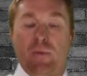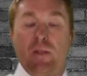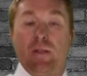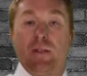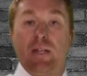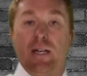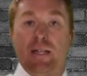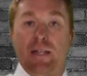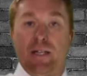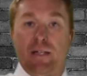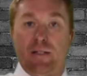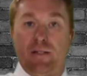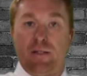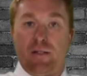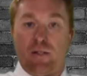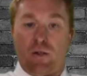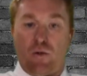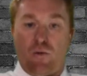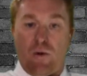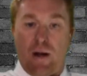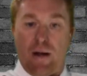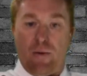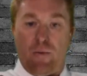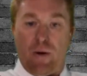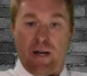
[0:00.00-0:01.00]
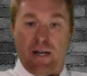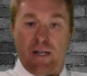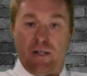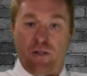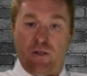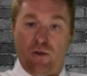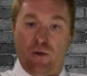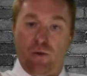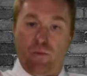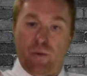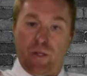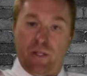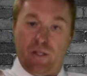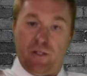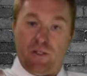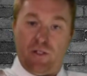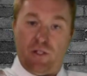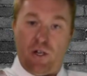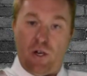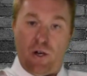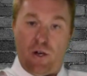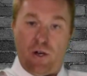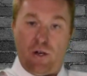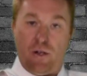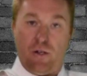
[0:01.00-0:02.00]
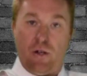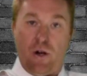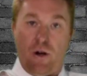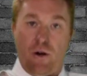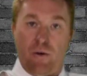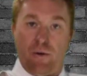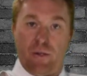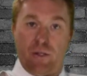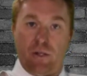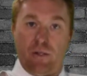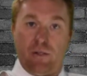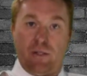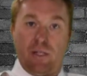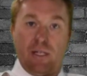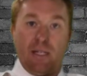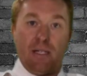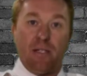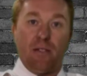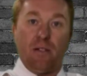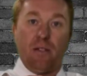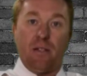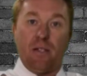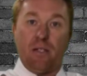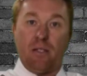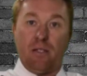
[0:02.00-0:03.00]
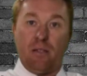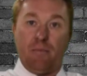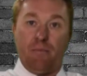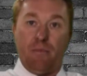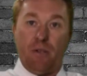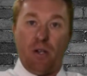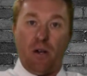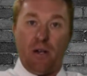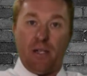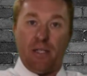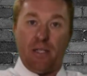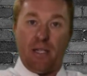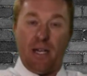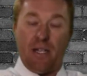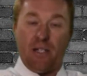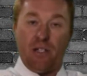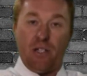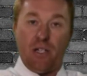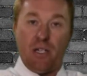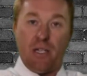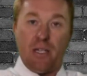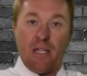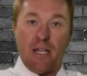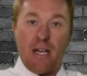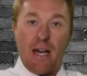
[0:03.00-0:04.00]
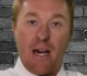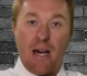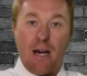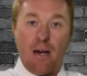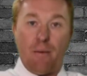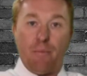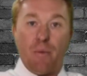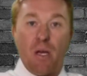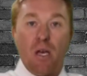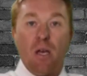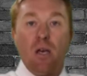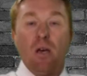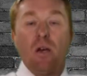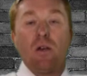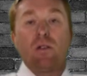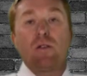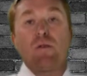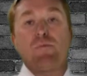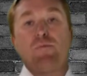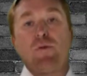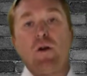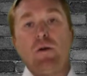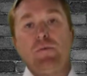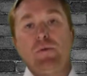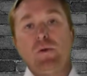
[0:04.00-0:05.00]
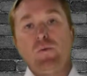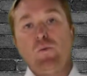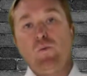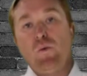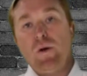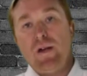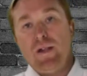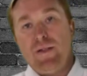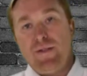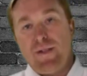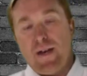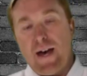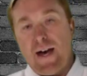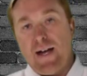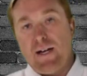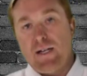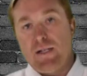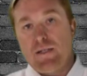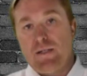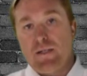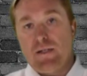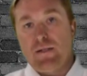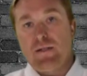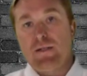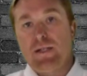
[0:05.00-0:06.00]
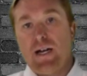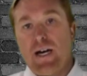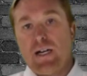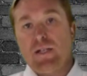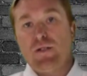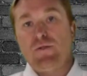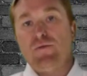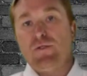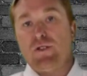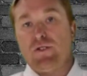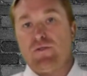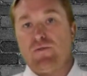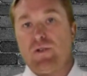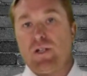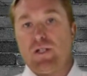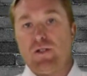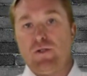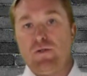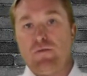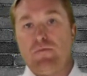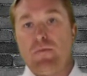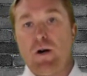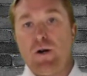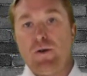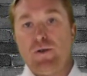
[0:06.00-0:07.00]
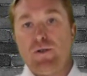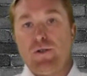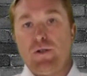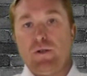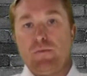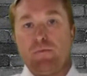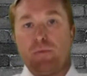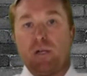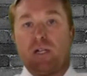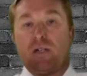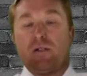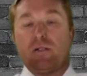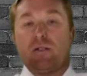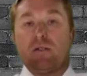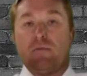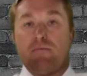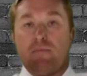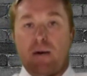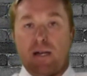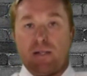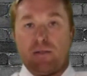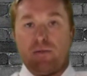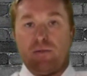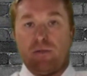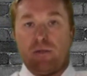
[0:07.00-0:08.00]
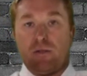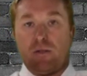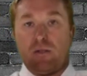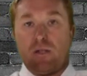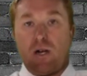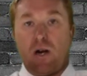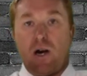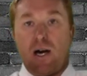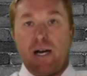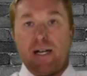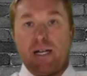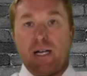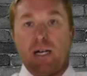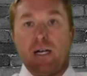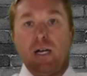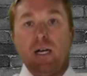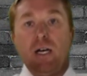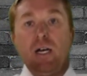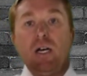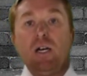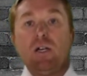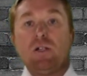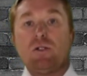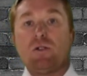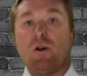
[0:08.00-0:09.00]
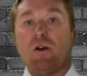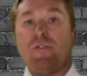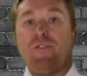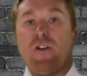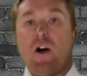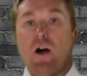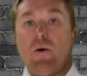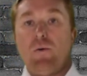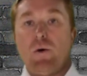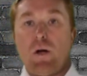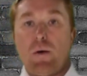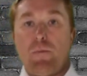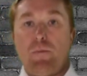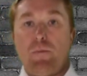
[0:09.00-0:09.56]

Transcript: then this is a great way to do it with this turned horizontally, so there's some nice tension in the arm. The problem with that is it does restrict your motion because the muscles are tighter. So if I want to